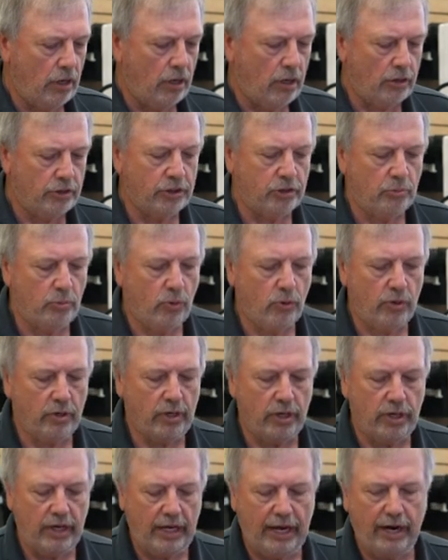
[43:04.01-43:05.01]
all
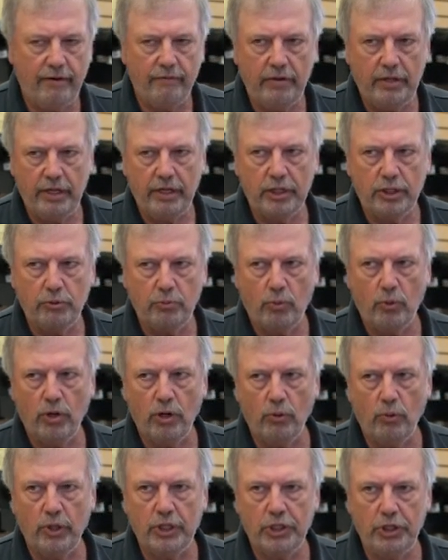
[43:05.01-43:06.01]
supported. Everything is
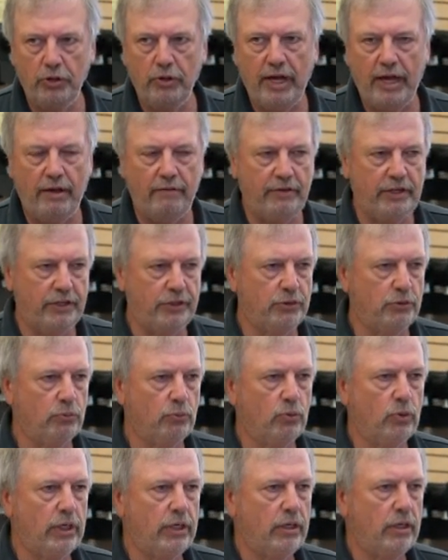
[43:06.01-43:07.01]
supported. What you have is the
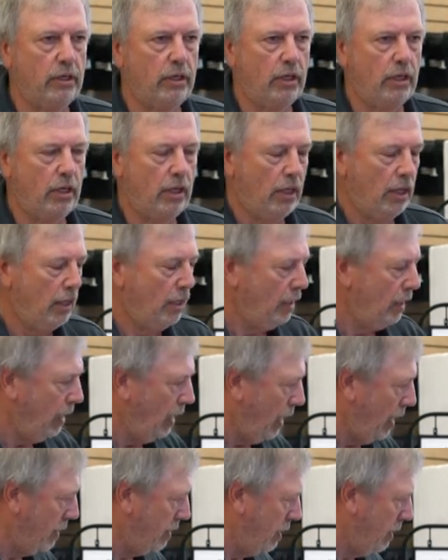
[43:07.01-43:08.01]
wood.
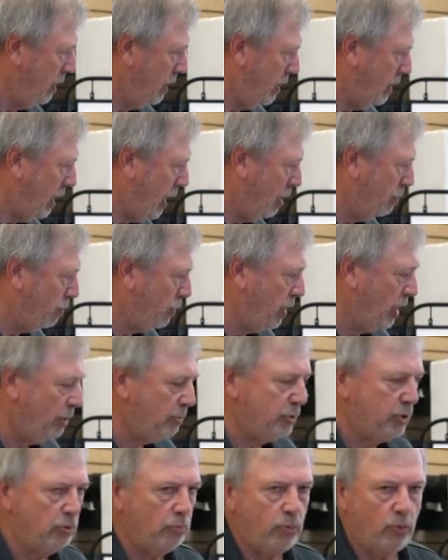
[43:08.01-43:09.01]
And then the table
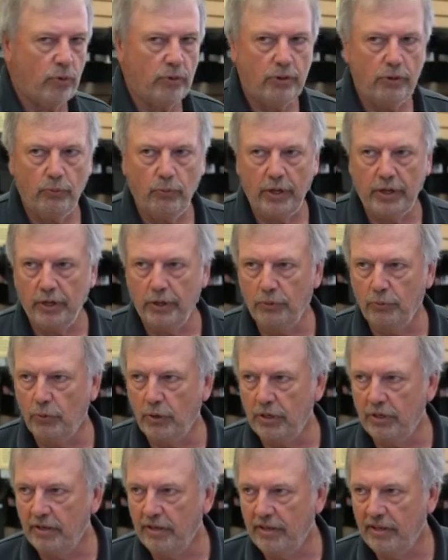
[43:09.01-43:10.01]
helps support the weight of the
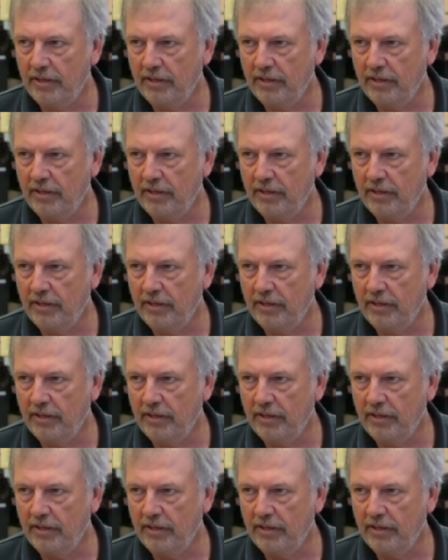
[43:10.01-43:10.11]
wood.